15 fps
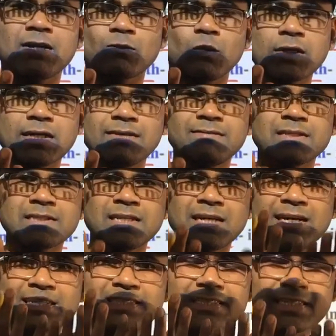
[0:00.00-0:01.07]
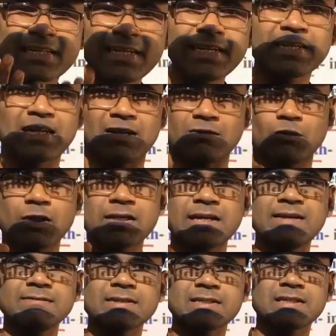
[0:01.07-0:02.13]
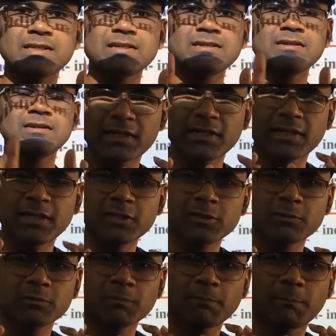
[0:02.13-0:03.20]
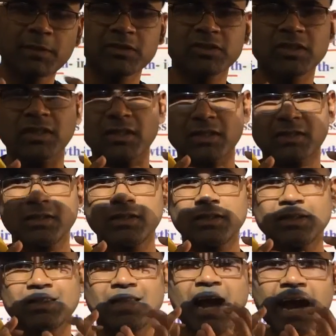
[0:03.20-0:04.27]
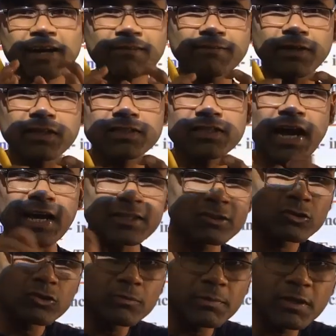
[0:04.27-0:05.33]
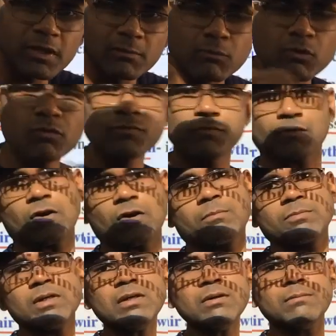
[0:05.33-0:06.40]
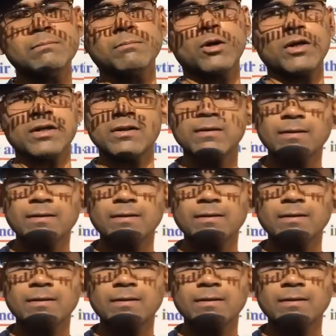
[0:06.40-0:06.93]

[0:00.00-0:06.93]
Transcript: whatever the excreta, whatever the is present, that waste has to be removed from the body,